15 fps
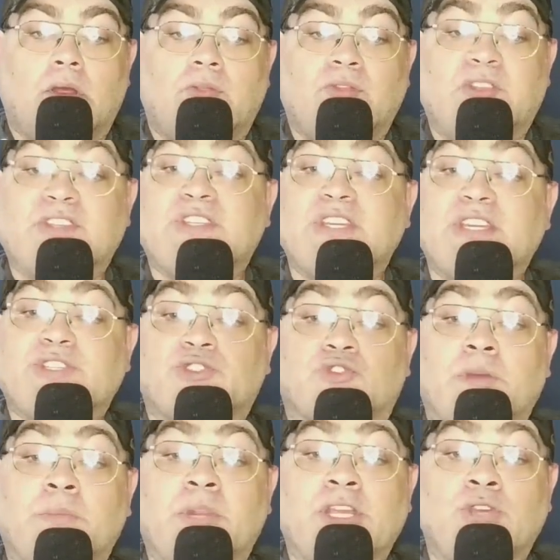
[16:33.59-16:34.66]
This is
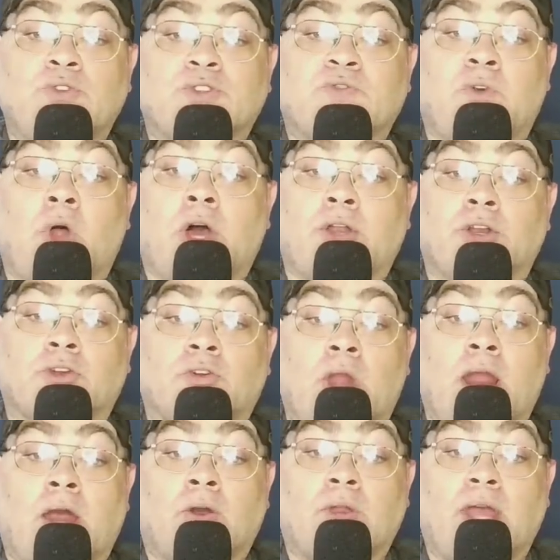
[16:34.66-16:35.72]
extremely useful
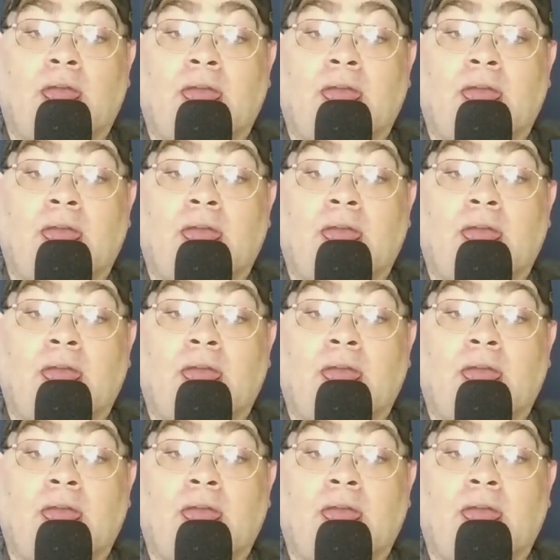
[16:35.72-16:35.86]
underground,